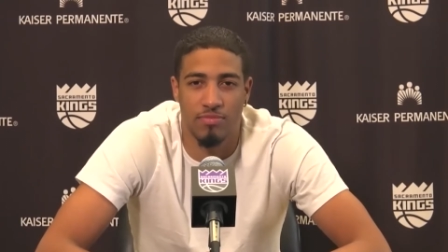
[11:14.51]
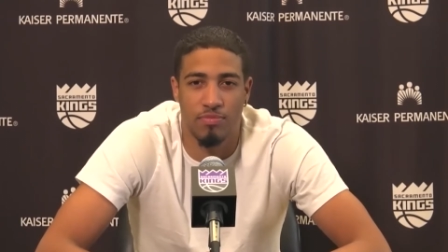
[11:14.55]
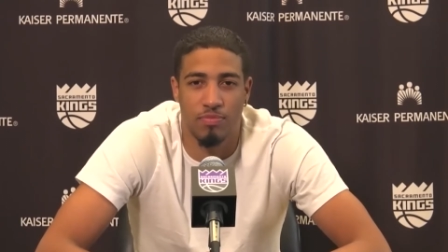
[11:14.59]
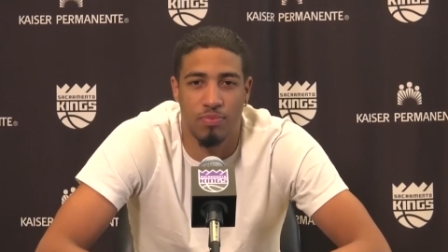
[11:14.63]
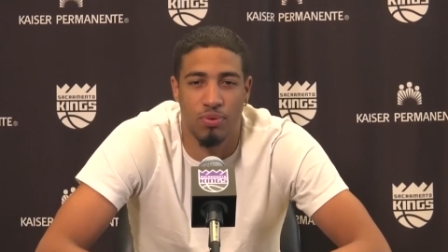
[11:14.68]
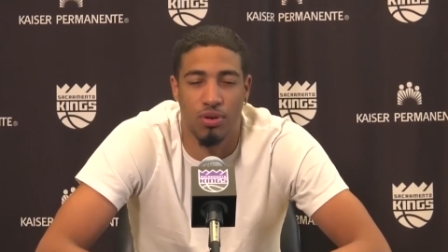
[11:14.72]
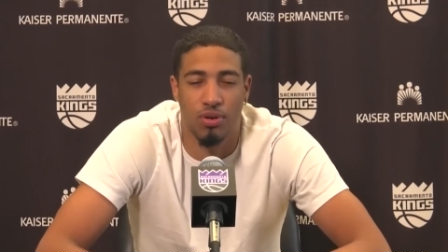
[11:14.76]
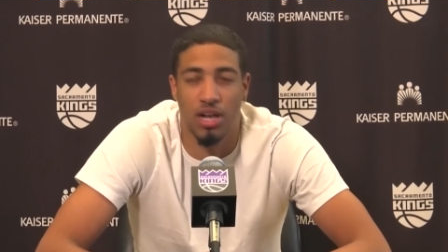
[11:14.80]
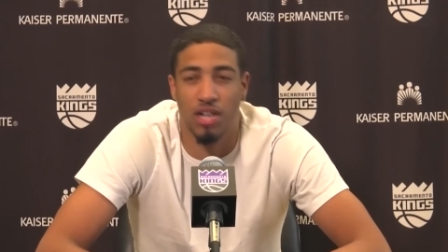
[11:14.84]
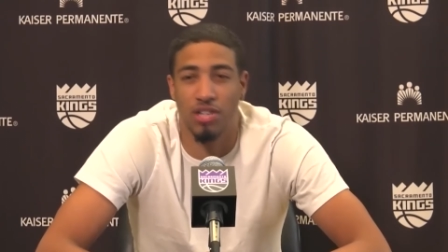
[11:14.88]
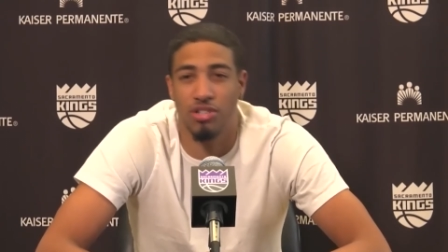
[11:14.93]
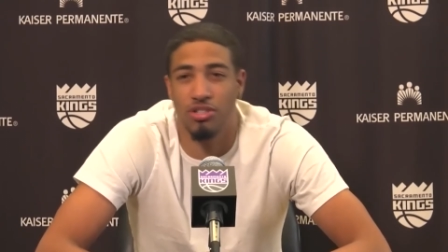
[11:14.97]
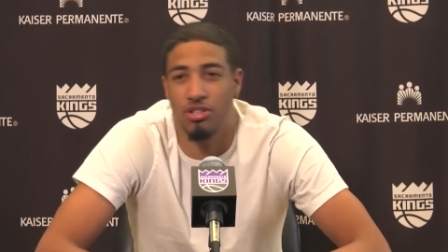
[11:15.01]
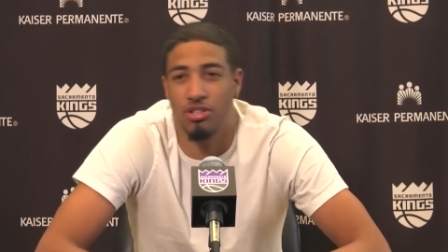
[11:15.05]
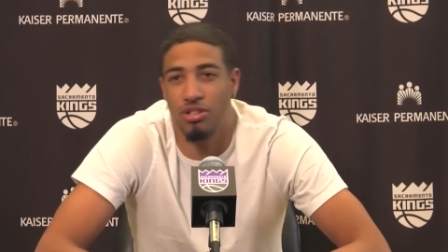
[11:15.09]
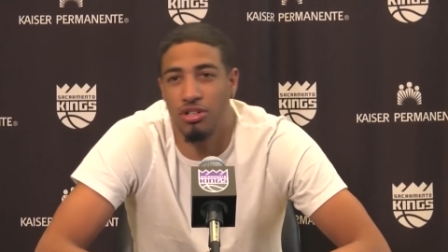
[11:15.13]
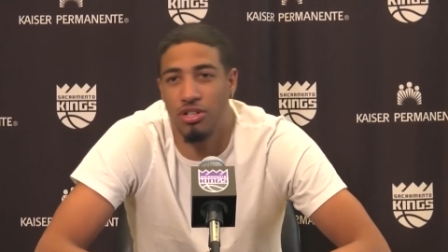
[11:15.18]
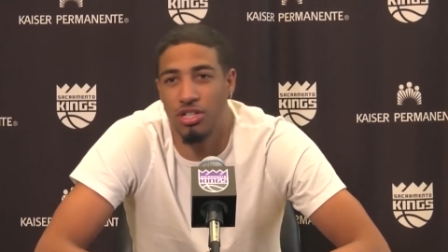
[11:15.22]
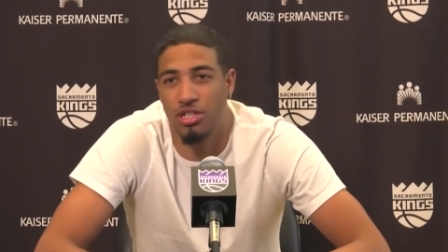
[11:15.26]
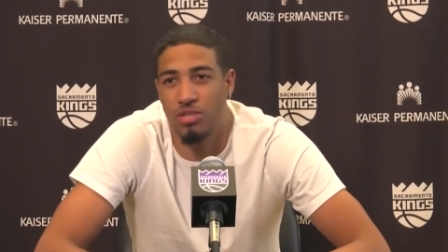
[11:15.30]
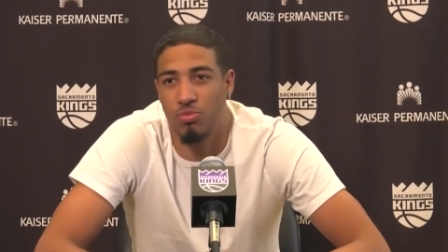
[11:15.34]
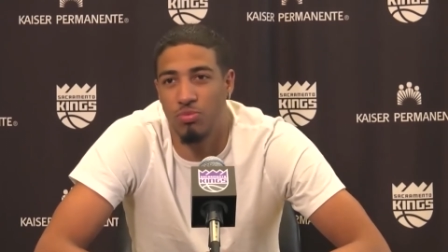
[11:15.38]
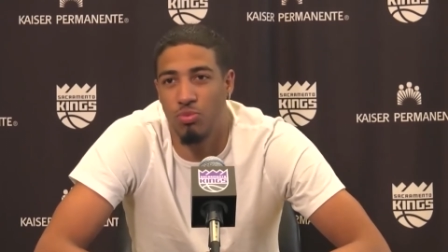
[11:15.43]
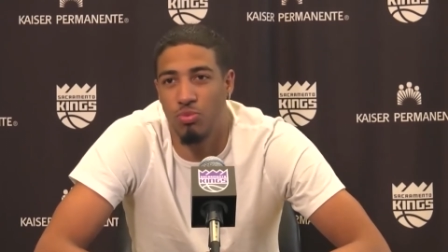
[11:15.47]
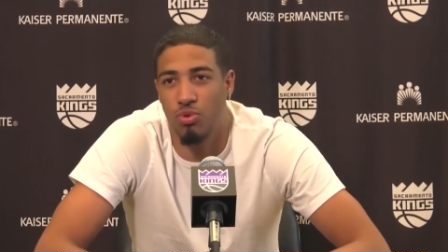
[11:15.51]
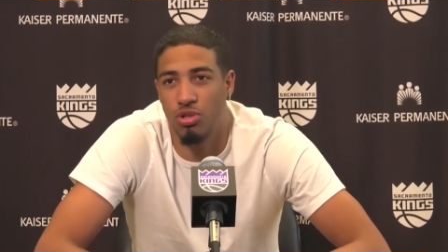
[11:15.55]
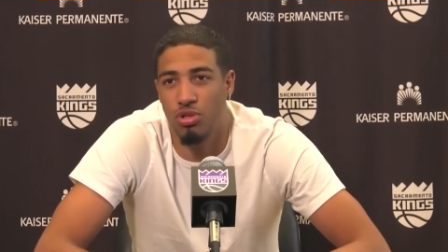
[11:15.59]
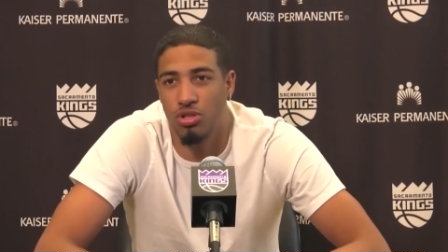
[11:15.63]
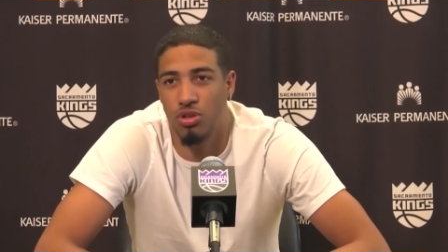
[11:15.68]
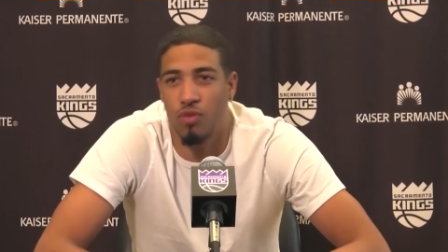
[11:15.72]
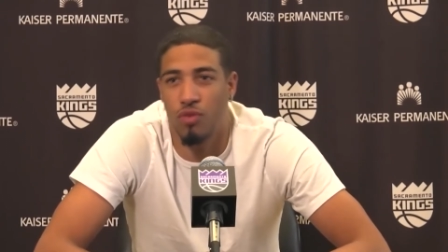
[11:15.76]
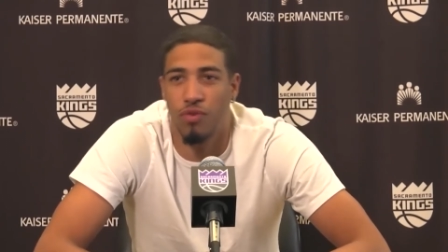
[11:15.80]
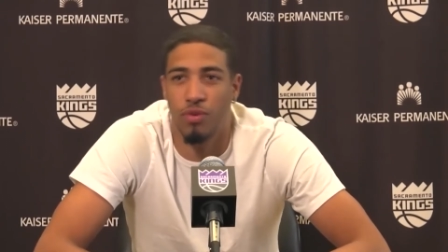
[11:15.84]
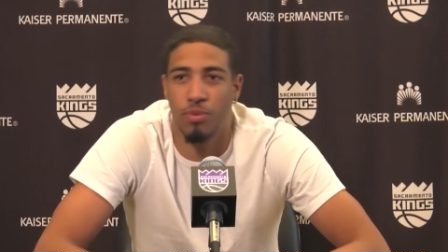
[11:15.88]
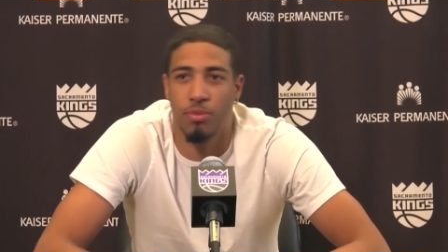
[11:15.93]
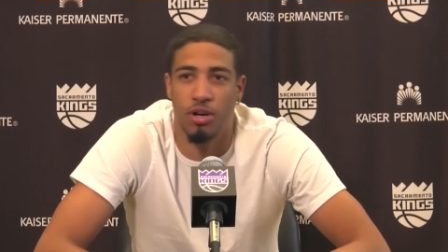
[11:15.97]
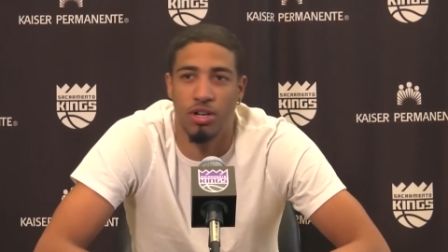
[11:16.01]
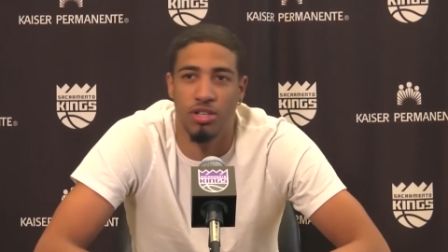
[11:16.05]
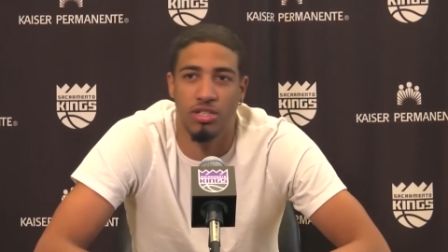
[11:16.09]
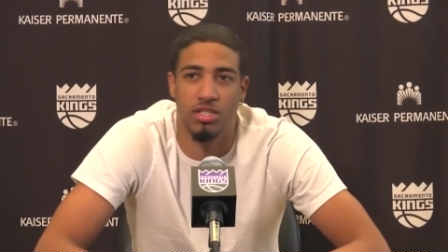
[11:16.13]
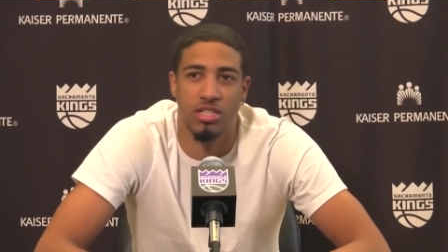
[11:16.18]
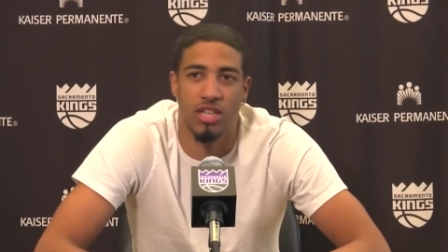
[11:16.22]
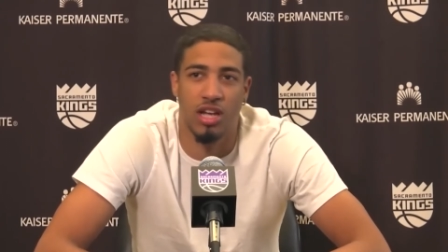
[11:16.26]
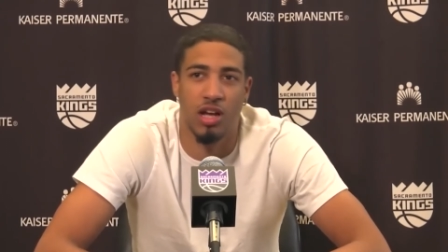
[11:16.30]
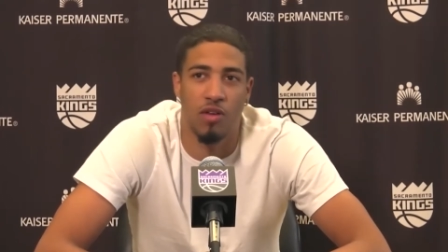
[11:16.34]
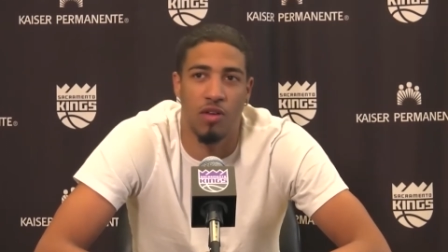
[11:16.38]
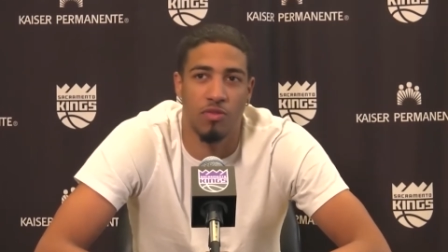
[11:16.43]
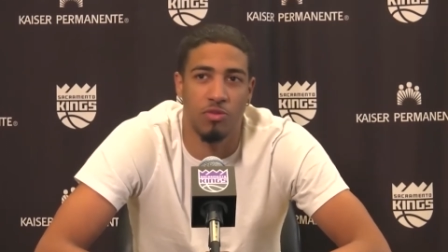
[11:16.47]
pressure is more so from
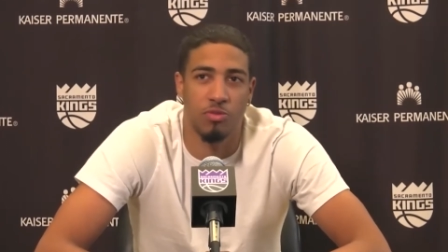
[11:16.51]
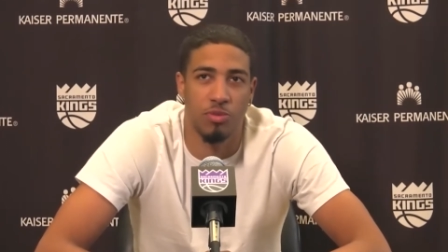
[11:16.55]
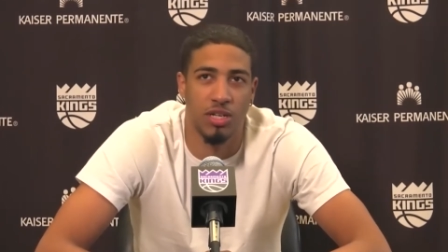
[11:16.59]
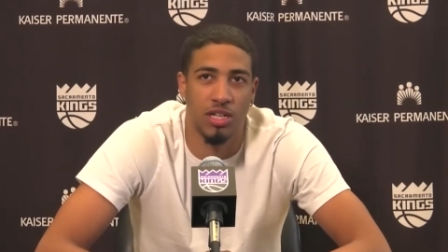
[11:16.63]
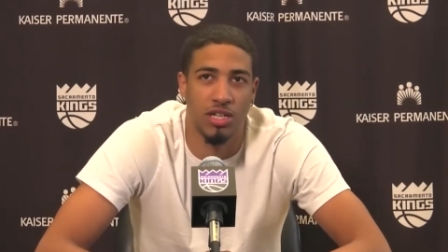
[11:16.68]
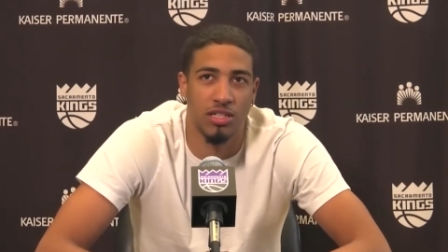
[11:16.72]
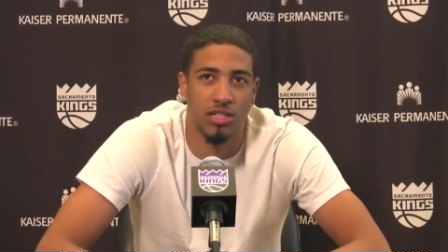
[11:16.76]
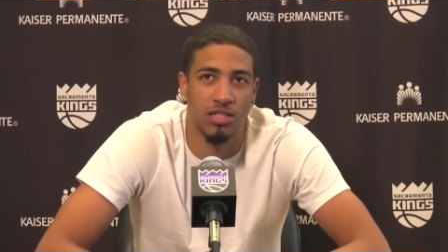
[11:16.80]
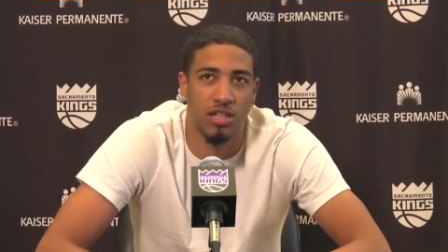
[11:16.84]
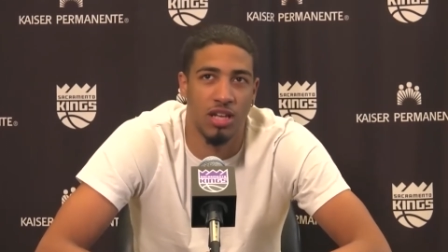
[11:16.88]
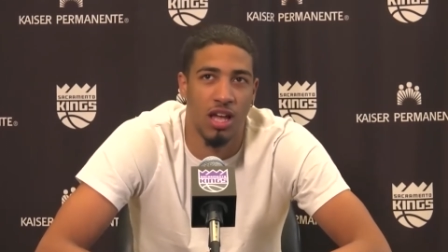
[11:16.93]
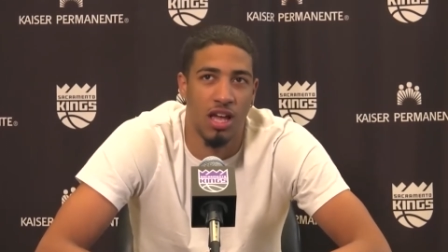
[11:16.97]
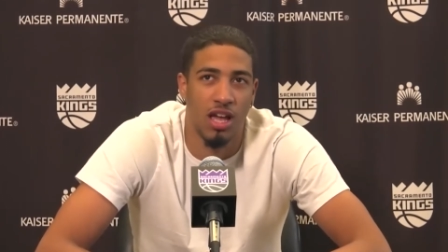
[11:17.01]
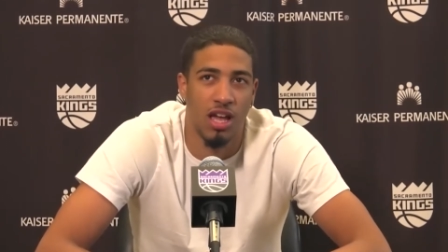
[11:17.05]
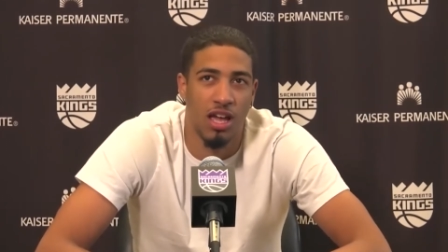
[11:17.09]
ourselves because